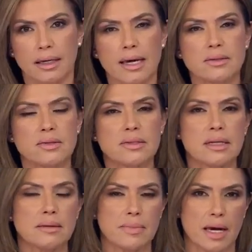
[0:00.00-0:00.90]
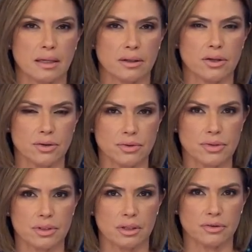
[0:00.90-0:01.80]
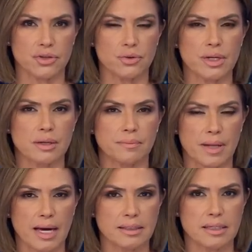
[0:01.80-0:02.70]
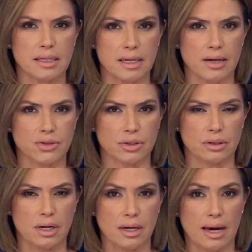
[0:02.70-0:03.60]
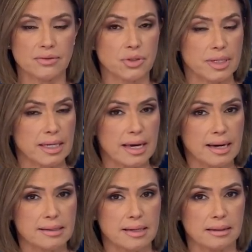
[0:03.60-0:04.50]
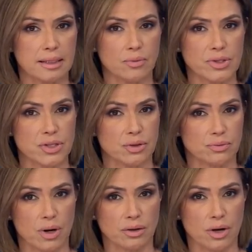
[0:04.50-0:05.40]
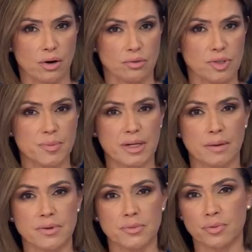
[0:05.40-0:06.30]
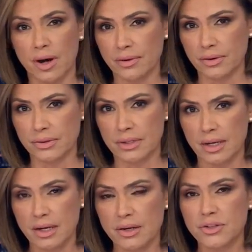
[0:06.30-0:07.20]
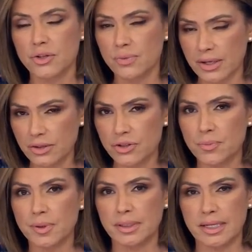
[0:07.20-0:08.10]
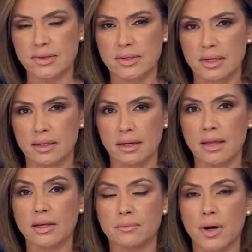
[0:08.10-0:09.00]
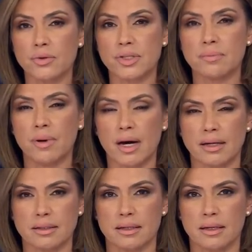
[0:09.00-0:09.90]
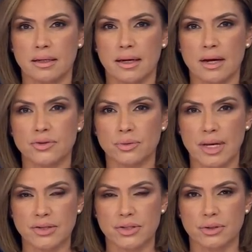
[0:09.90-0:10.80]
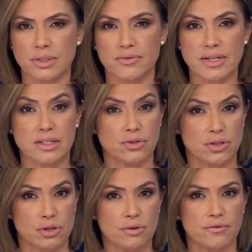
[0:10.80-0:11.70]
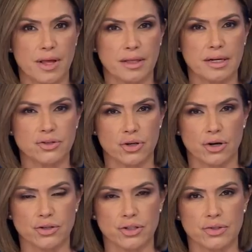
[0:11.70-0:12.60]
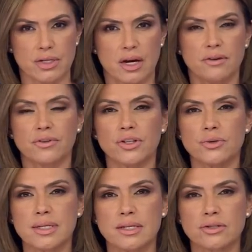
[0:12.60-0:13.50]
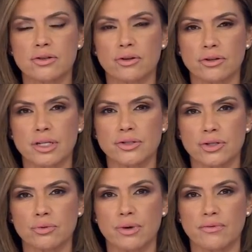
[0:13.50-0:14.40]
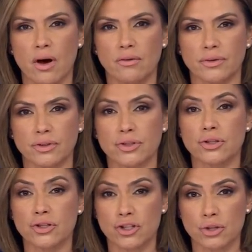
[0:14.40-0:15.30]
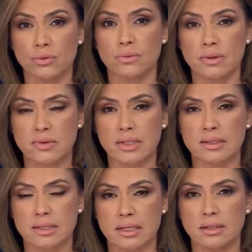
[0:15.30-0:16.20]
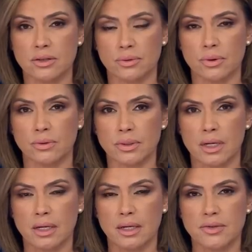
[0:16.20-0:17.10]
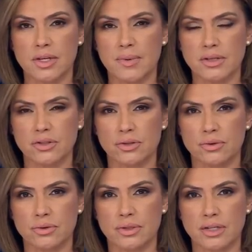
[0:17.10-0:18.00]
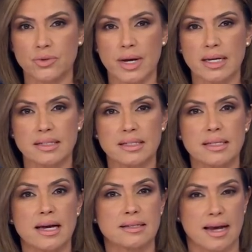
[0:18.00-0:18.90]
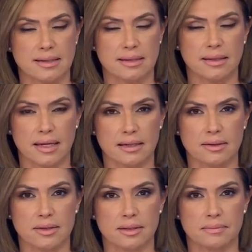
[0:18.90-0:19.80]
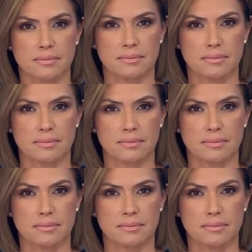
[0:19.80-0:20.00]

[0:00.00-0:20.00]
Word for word: A Kansas City man accused of shooting a black teenager after he accidentally went to the wrong home to pick up his brothers, surrendered to police, and then posted bond. Andrew Lester is facing two felony charges for using his thirty-two revolver to shoot the sixteen-year-old. C B S two's Adriana Diaz has the latest.